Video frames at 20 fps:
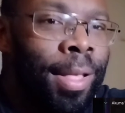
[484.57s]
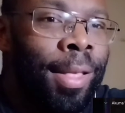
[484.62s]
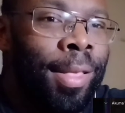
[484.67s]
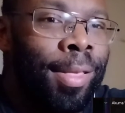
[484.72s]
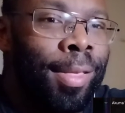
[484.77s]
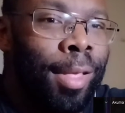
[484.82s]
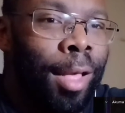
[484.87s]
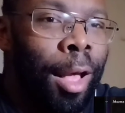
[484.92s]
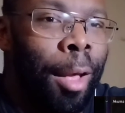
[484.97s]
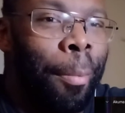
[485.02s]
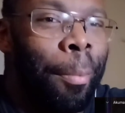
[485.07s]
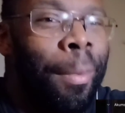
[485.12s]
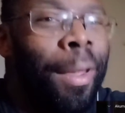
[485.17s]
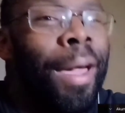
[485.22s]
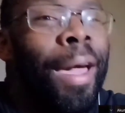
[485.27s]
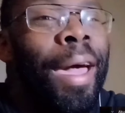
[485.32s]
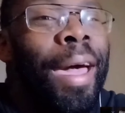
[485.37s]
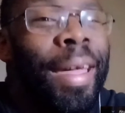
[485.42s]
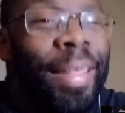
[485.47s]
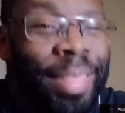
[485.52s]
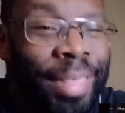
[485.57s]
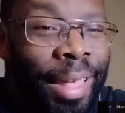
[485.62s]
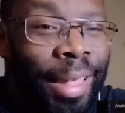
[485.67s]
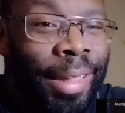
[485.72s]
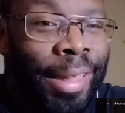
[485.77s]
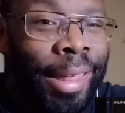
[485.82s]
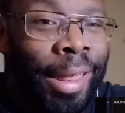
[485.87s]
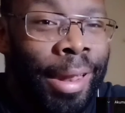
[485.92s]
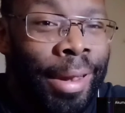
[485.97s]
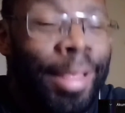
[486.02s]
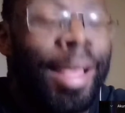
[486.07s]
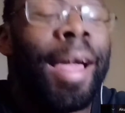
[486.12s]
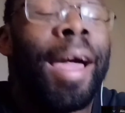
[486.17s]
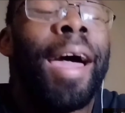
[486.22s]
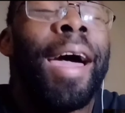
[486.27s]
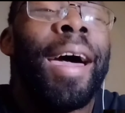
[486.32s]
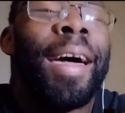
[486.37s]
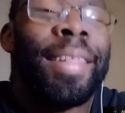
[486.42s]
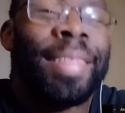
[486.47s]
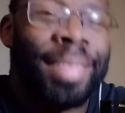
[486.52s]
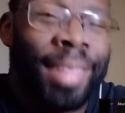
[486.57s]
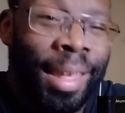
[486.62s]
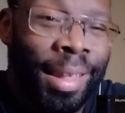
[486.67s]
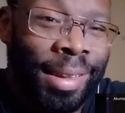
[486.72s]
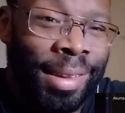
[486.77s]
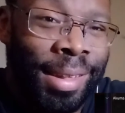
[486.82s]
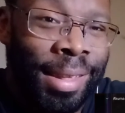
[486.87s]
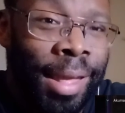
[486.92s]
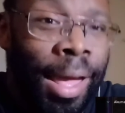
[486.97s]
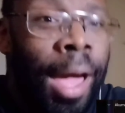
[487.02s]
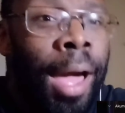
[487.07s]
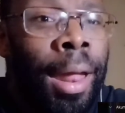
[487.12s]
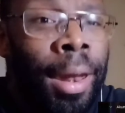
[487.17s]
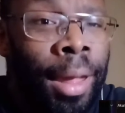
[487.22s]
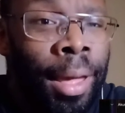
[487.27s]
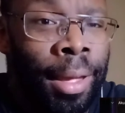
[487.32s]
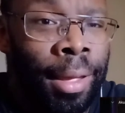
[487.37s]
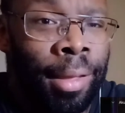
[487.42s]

then then the alliance